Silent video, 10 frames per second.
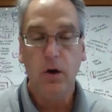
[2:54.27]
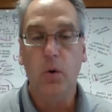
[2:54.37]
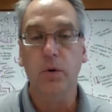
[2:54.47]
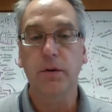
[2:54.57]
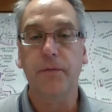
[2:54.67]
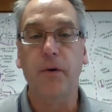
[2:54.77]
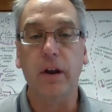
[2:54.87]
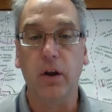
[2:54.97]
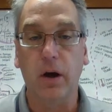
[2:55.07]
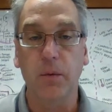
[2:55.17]
or in the
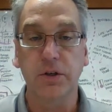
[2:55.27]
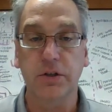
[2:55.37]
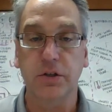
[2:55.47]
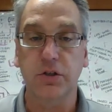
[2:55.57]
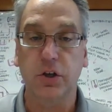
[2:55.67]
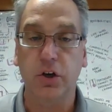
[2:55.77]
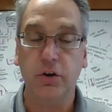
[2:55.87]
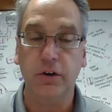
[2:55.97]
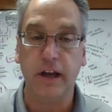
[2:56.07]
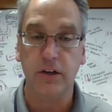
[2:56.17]
front lot, which is the
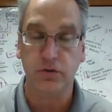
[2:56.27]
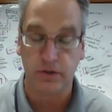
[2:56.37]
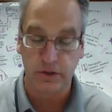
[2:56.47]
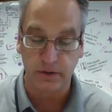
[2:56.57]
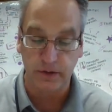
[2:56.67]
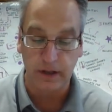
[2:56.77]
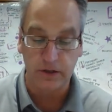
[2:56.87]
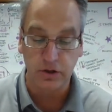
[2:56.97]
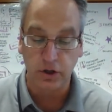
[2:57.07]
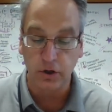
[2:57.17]
security entrance, the,
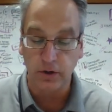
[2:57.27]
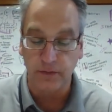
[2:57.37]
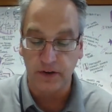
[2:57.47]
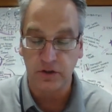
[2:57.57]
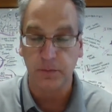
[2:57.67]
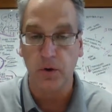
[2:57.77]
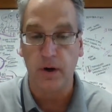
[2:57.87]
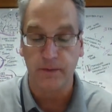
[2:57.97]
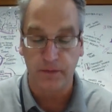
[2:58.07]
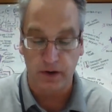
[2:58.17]
that security
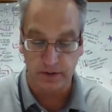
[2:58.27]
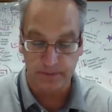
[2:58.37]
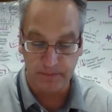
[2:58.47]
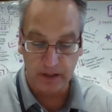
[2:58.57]
vestibule out front.